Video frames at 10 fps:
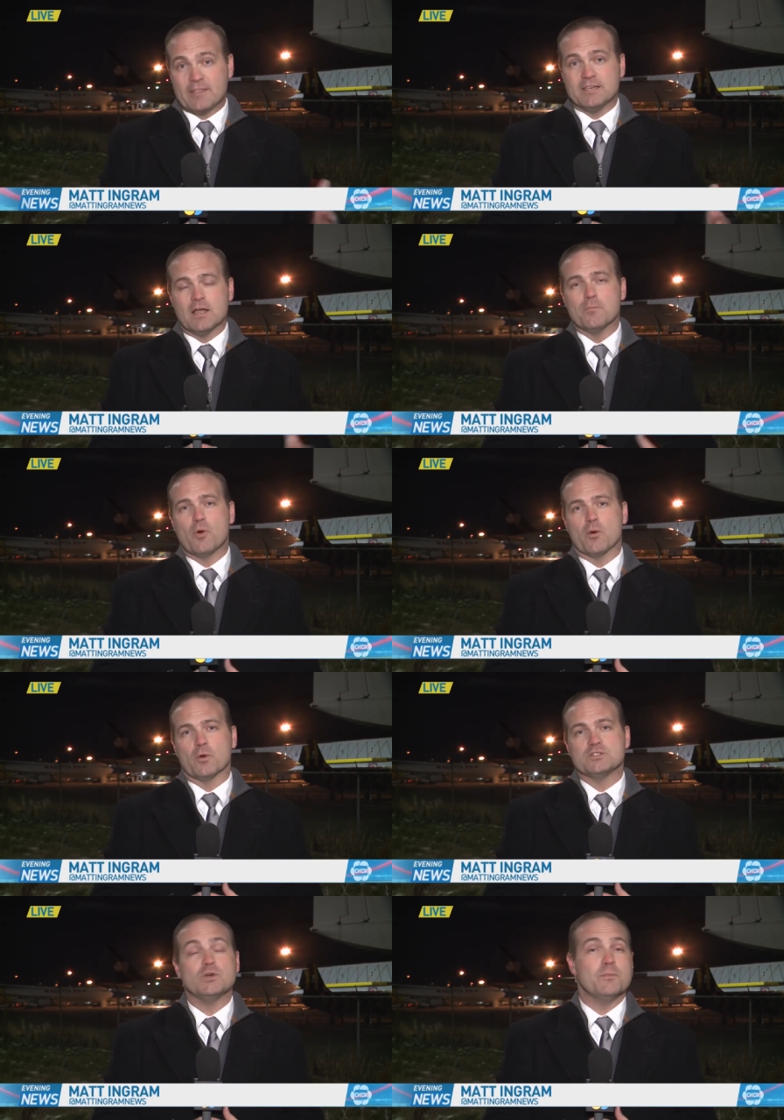I'm at the
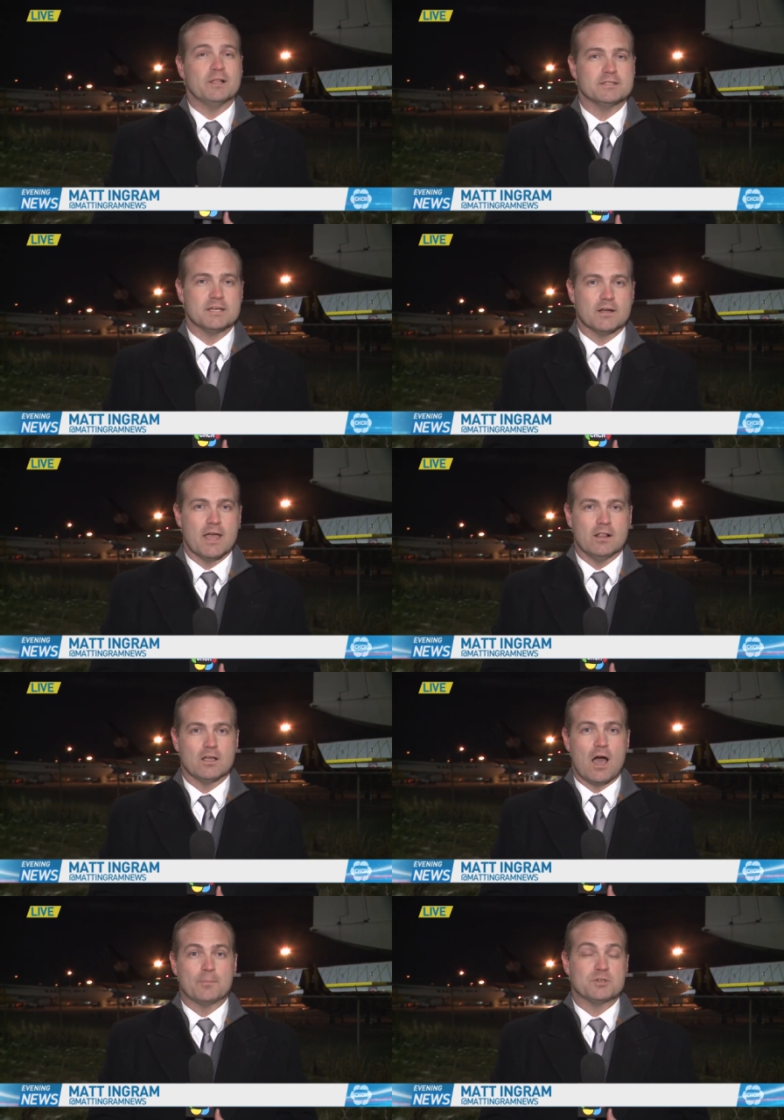airport where two
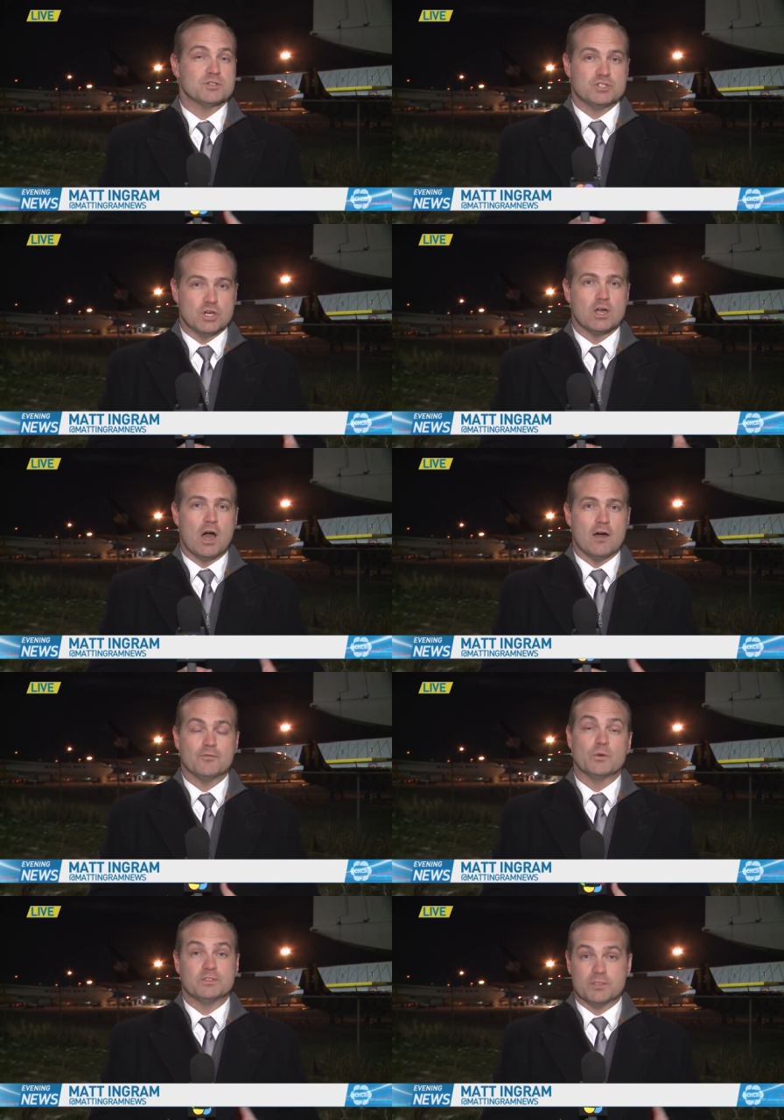military Sorry, helicopters took
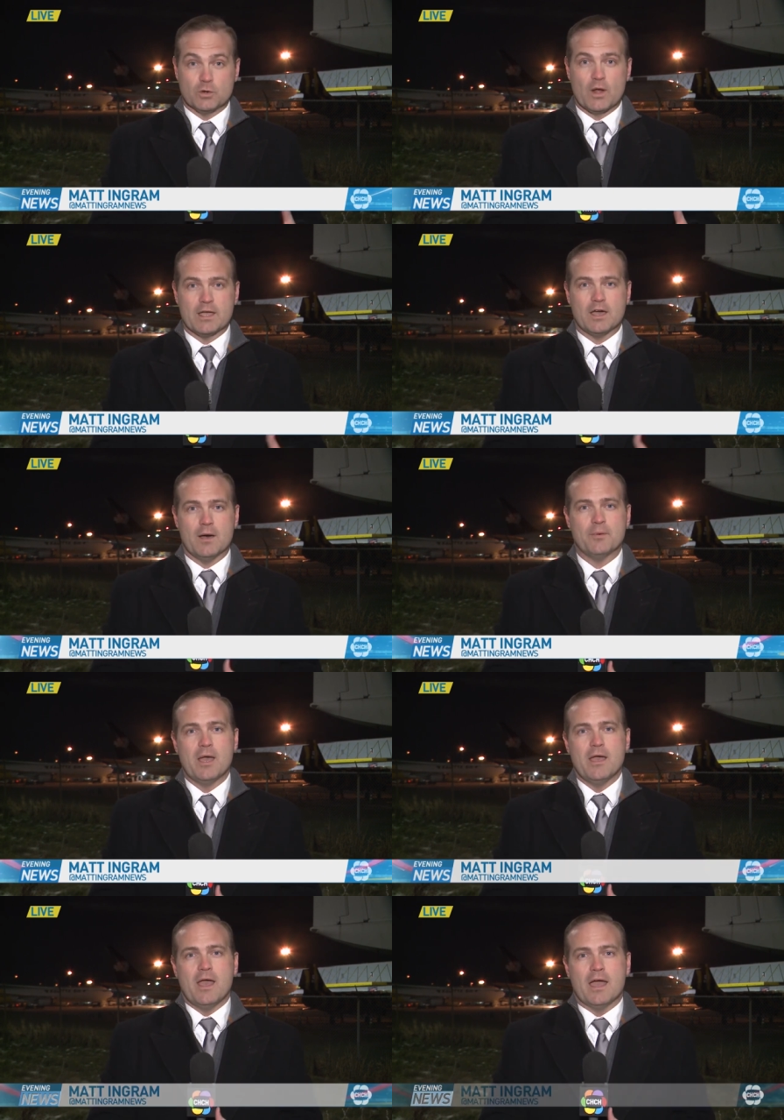up with the Grey Cup
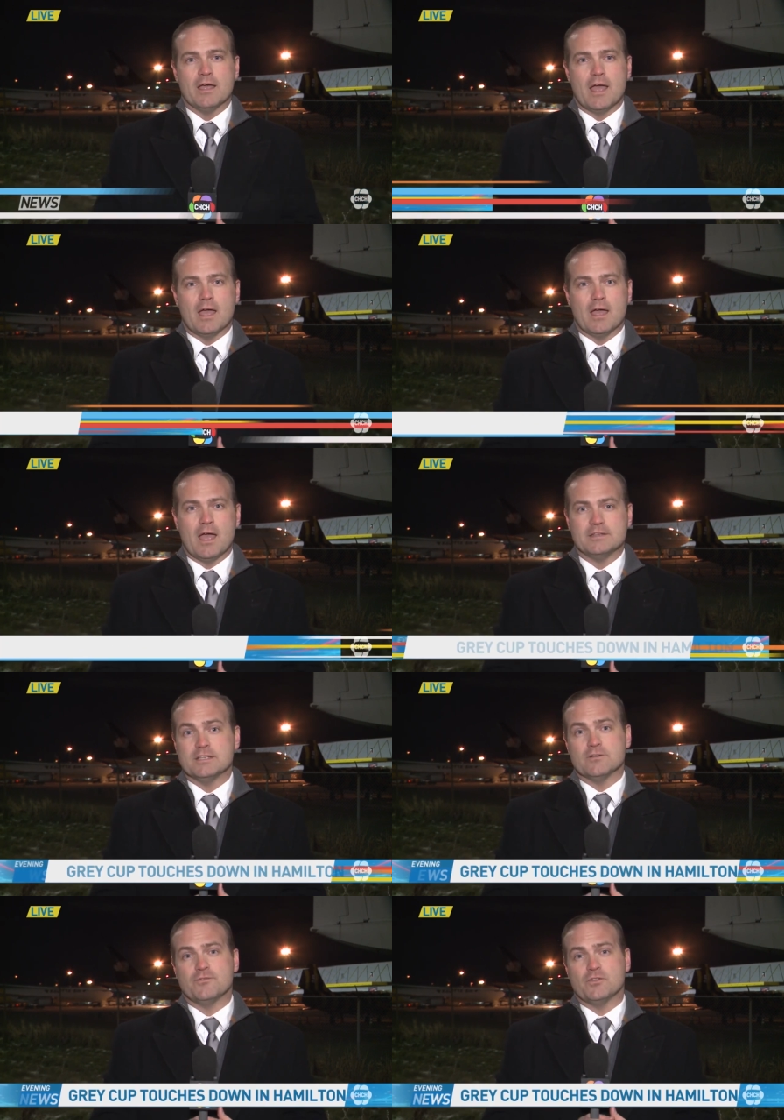and
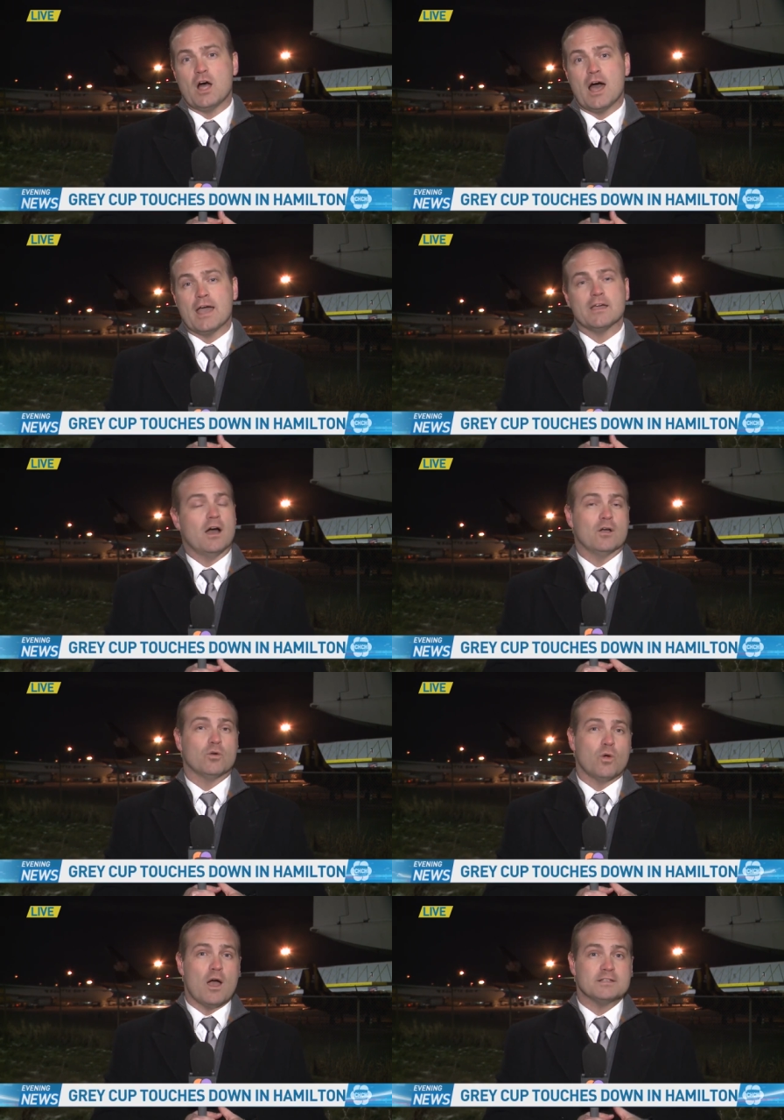did a fly
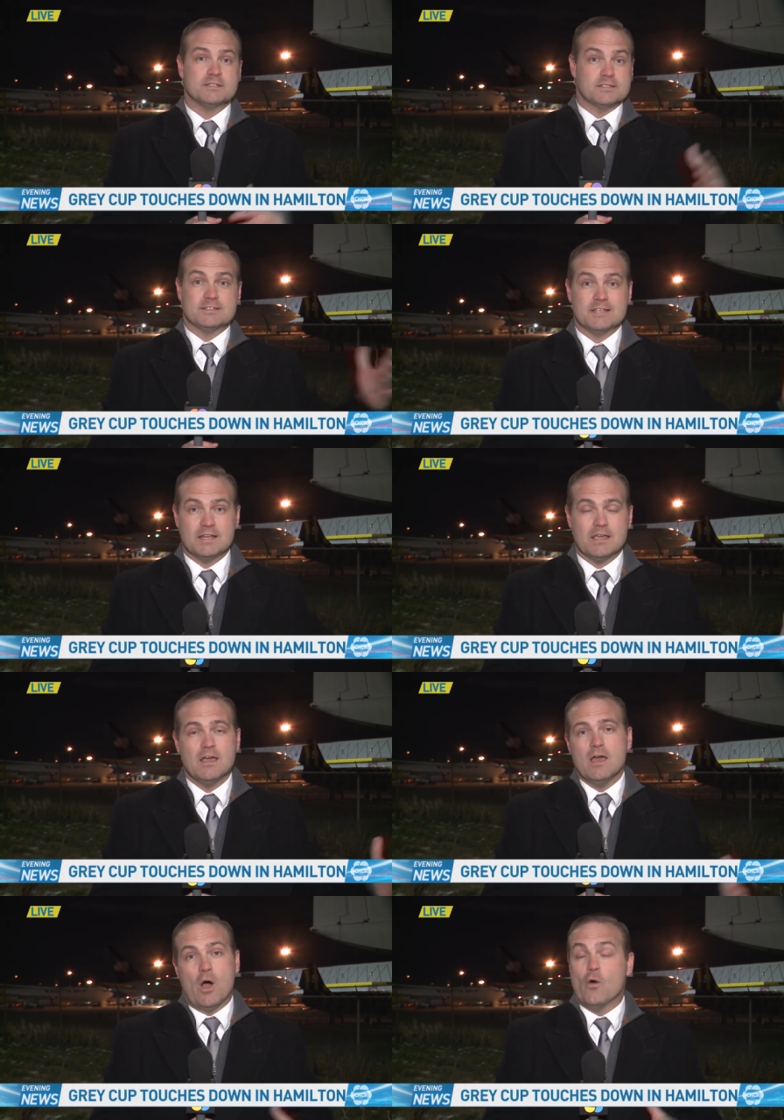across the city
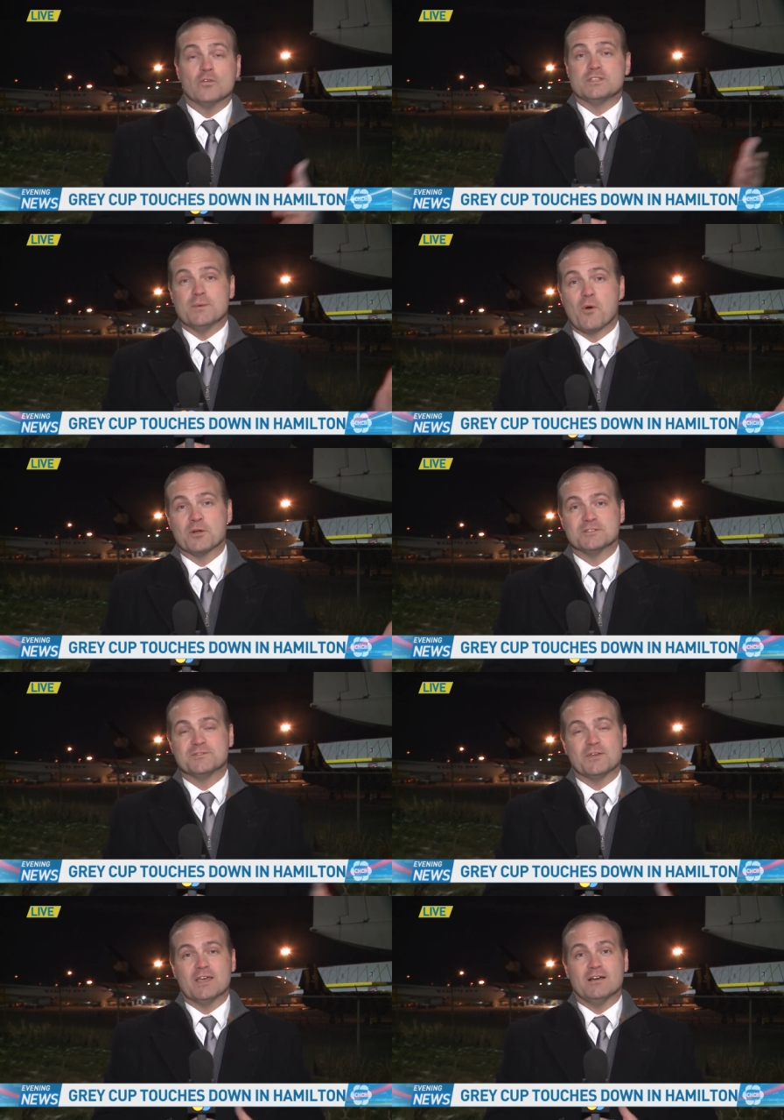over Tim Hortons
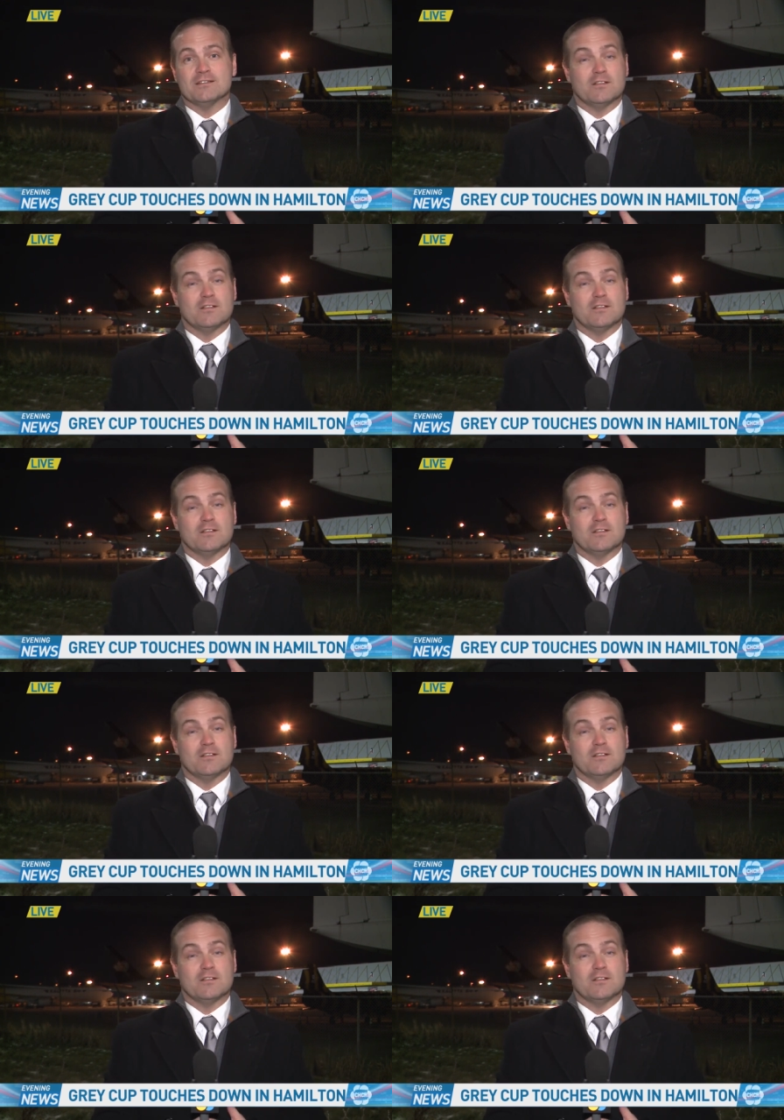Field.